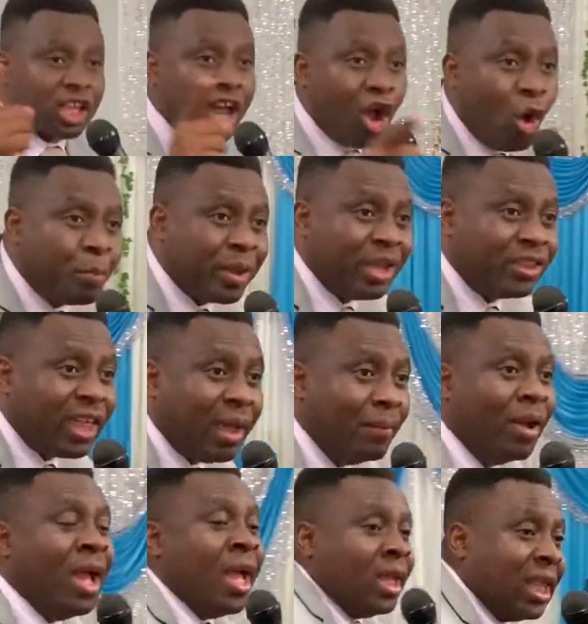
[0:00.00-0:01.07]
helping
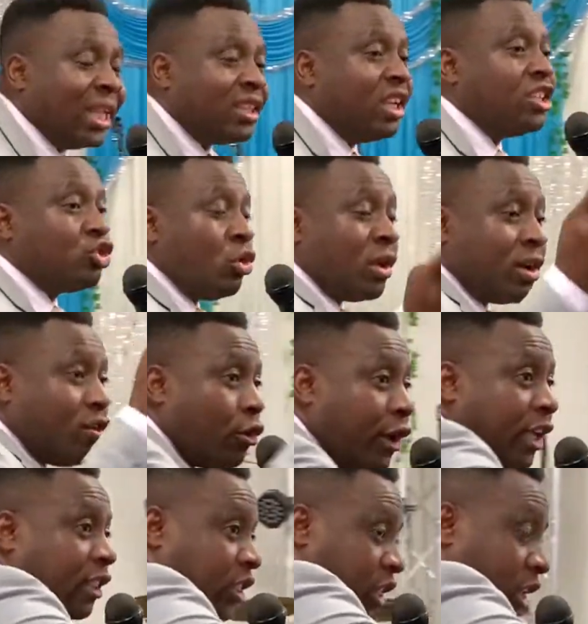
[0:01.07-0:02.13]
them, that he's doing
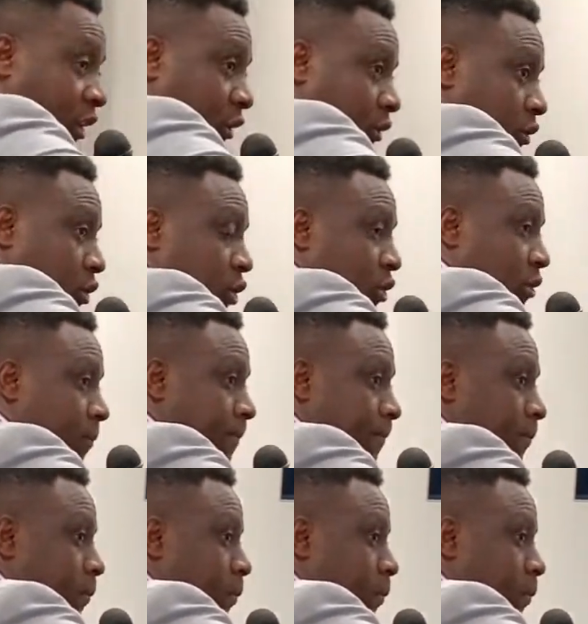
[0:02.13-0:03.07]
great things.